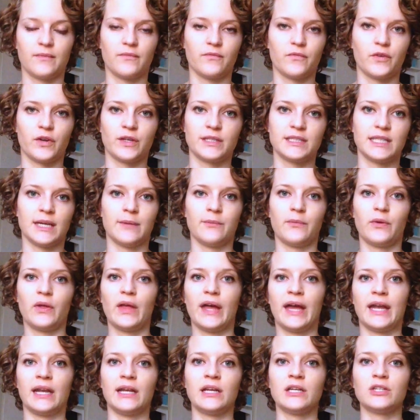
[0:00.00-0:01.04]
for example,
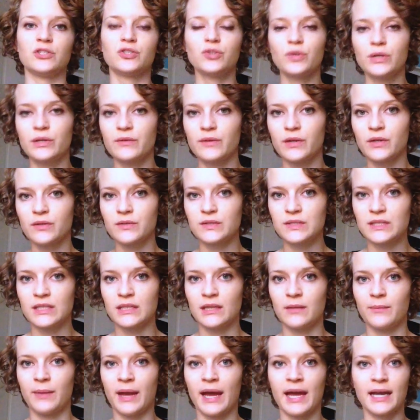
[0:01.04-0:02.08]
adding short rows to
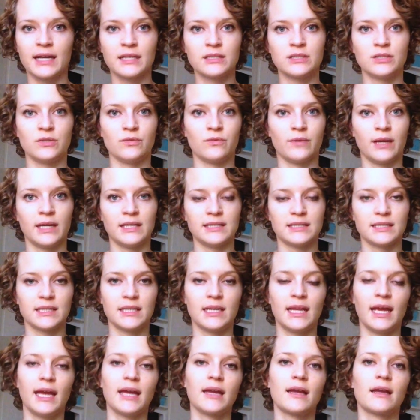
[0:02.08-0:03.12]
the back to raise the
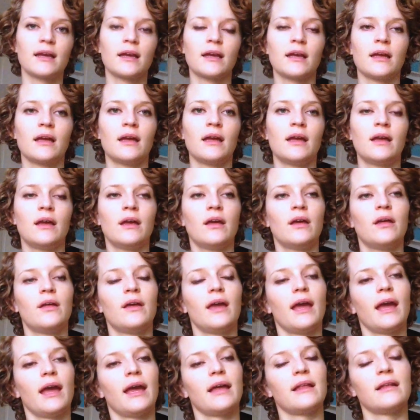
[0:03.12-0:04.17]
neck,
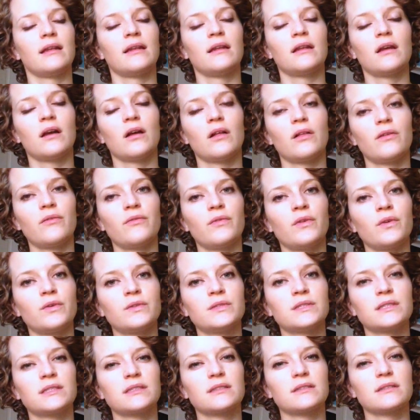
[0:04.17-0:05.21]
and all of
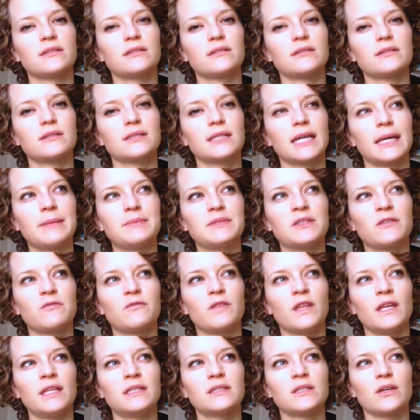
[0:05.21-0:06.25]
those types of
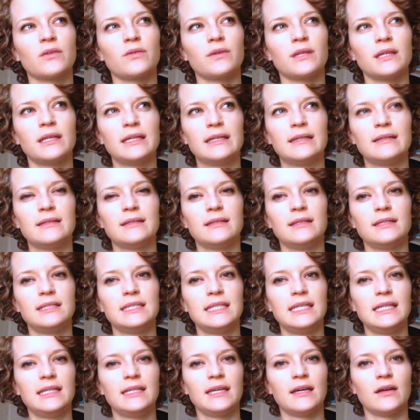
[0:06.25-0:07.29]
things are really
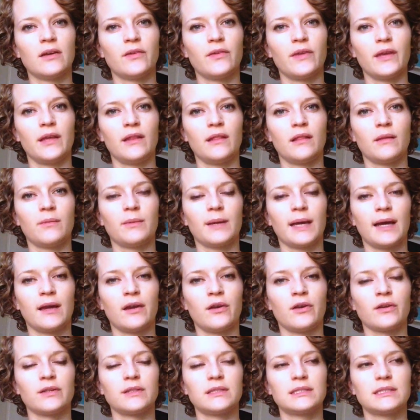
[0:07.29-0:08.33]
detailed in the
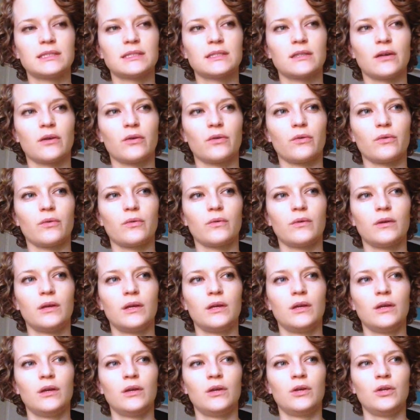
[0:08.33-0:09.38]
patterns, so
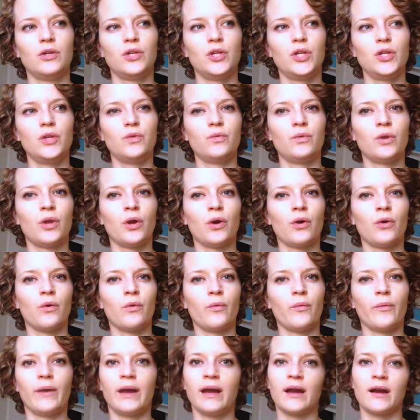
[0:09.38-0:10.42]
you know
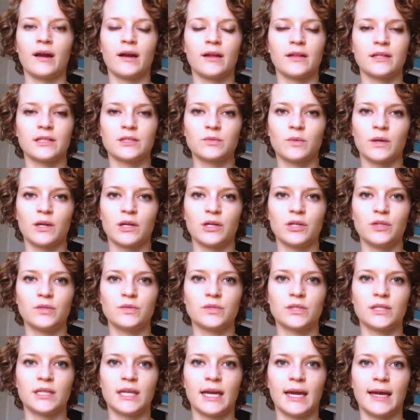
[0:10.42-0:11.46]
where on the sweater you
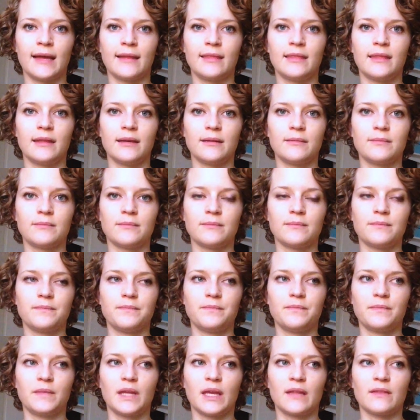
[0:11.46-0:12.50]
should add them
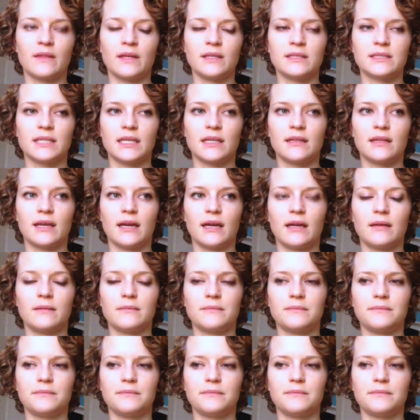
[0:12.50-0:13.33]
and things like that.